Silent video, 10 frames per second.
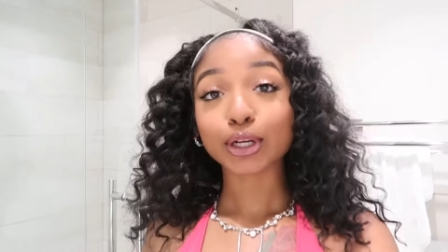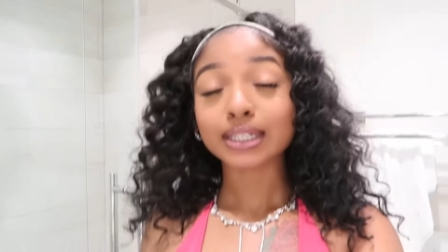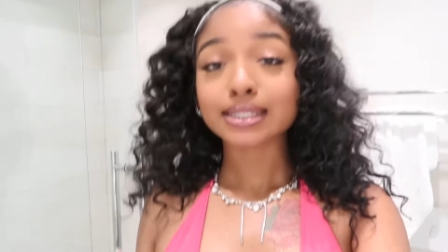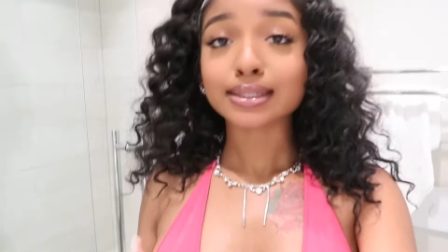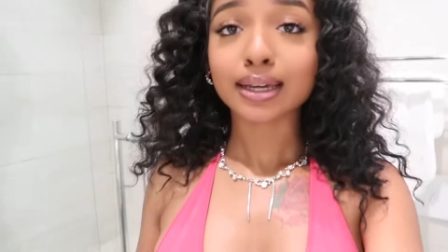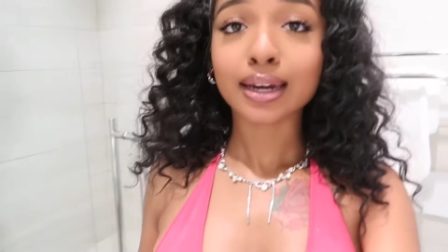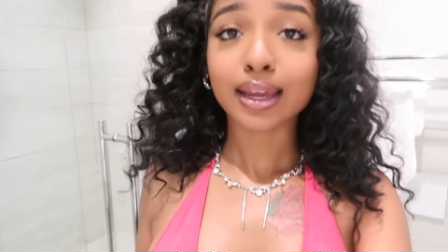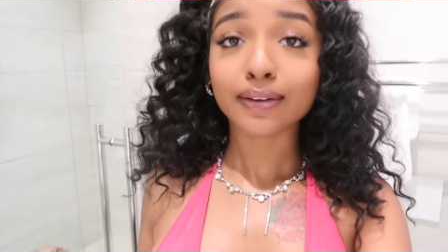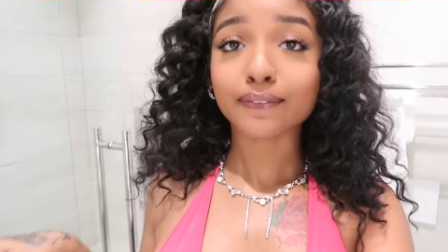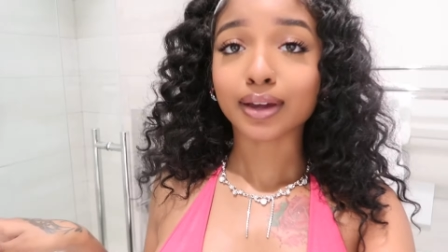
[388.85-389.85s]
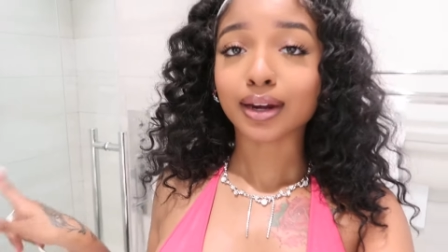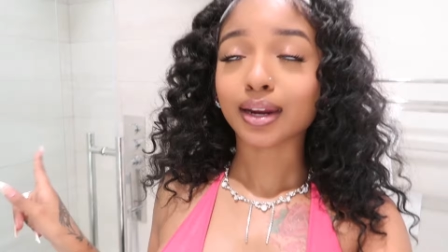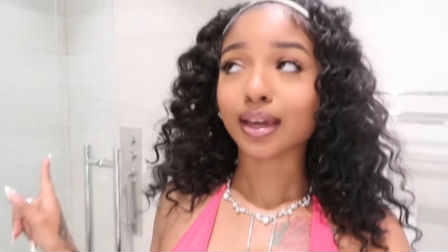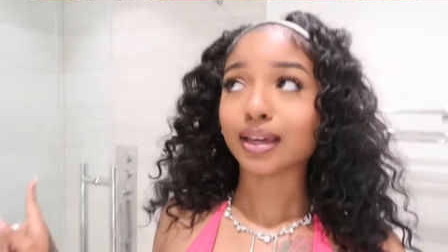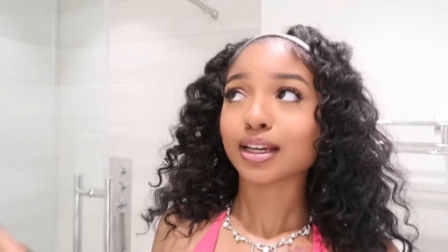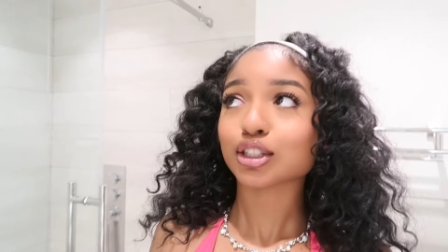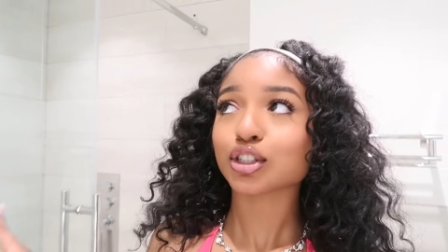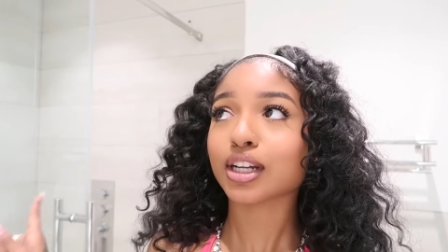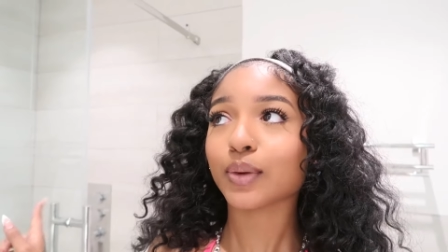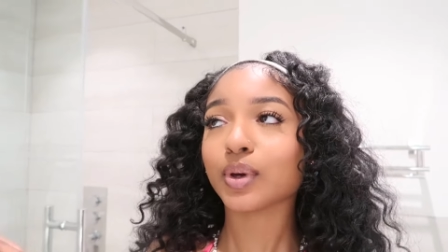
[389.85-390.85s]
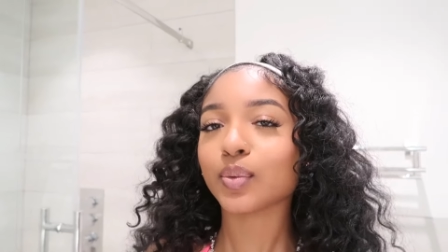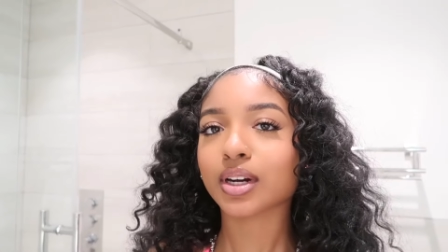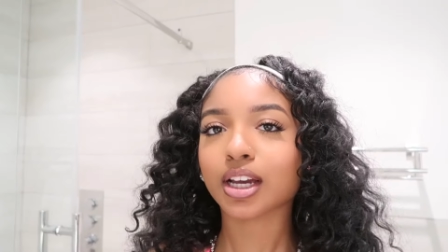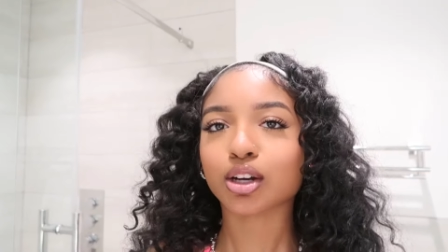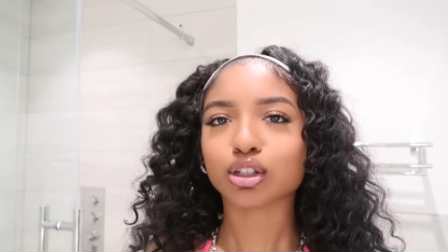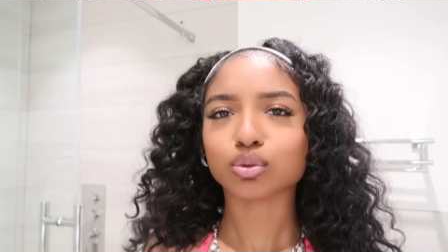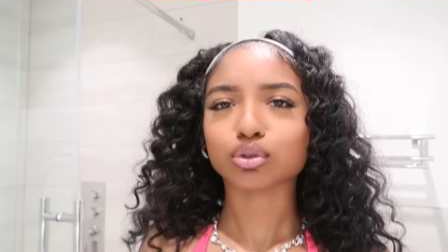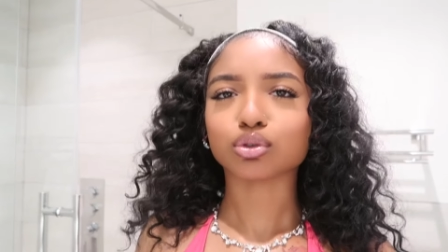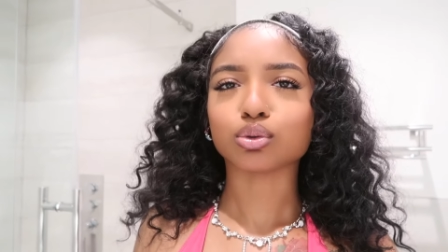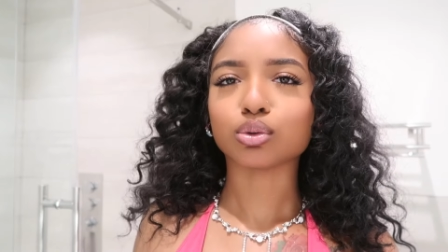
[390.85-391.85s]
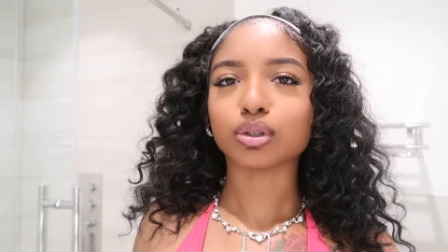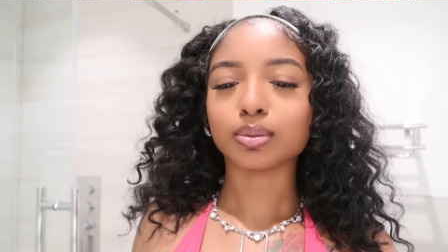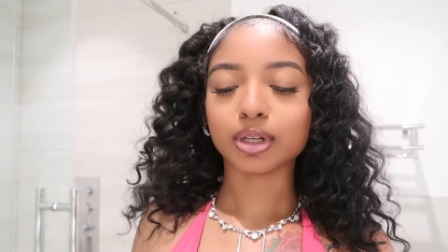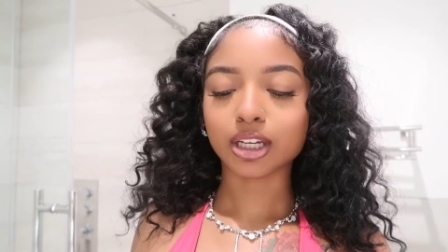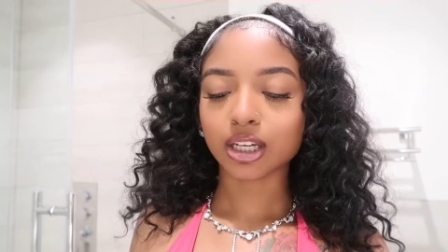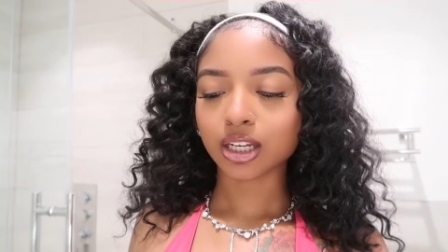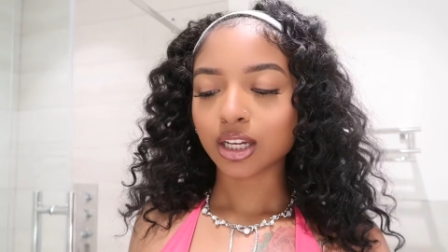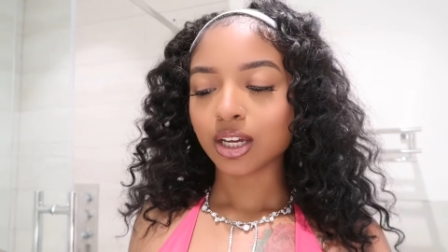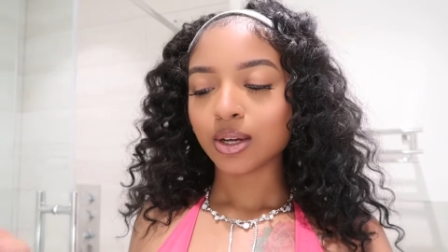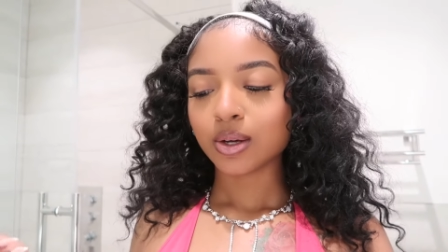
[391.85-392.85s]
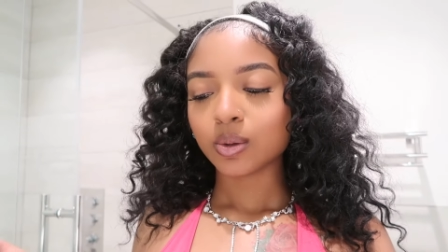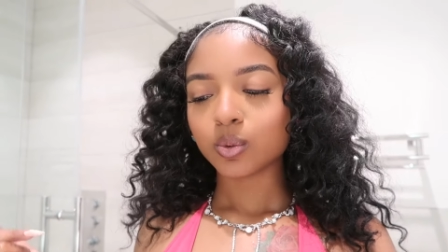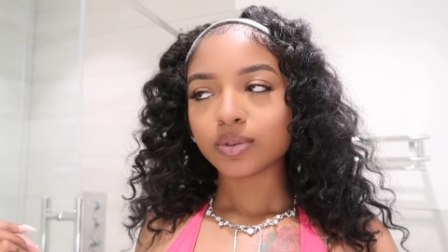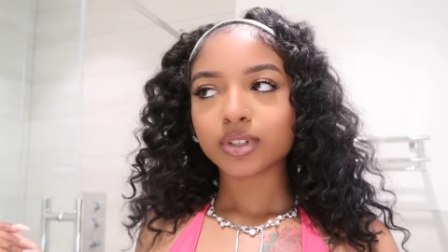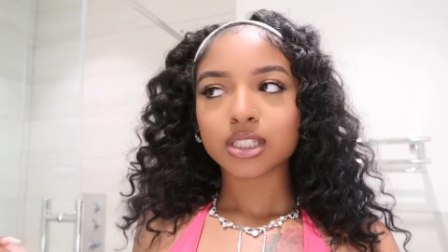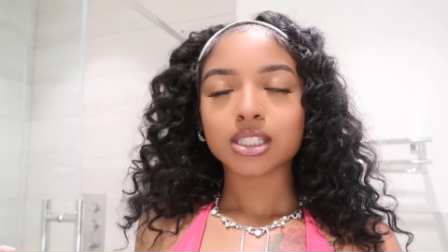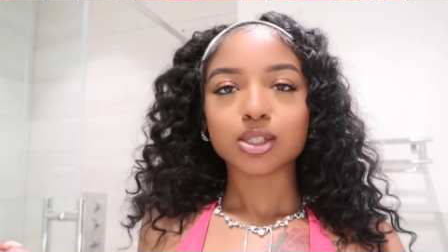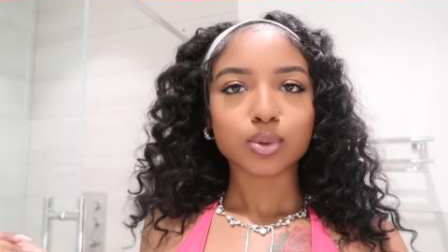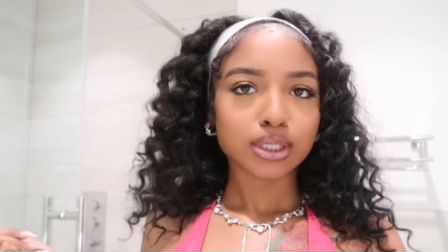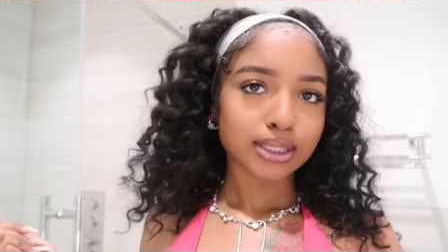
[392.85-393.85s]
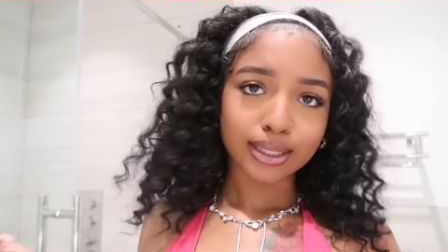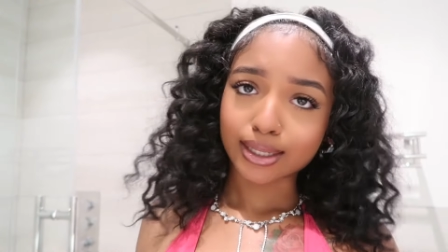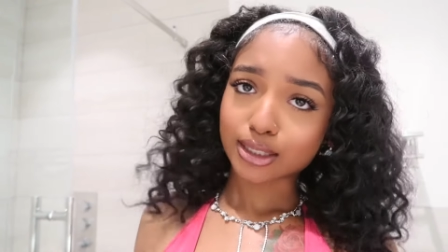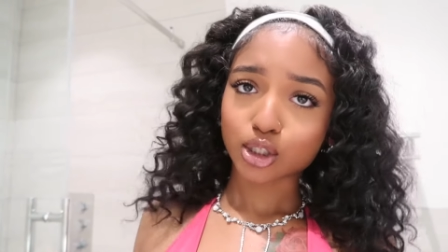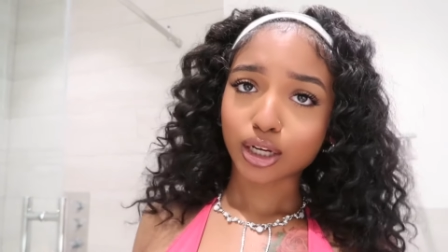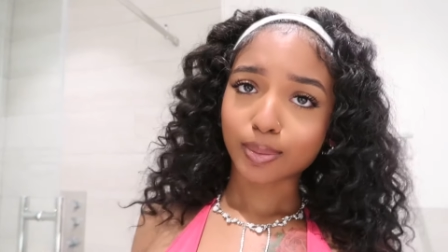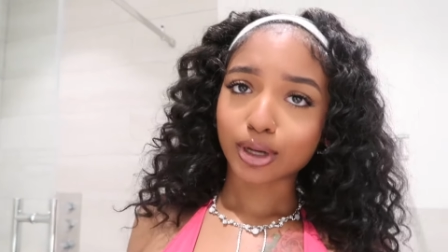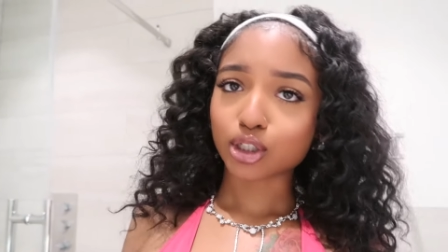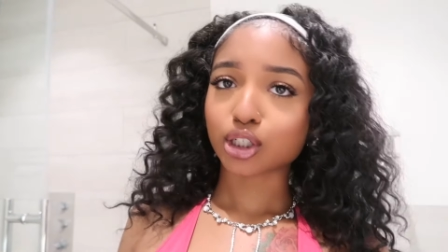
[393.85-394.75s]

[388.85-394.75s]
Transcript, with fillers: It's Sunday, fun day. Yesterday we went out, it was cool, but we're finna see what's tonight. talk about.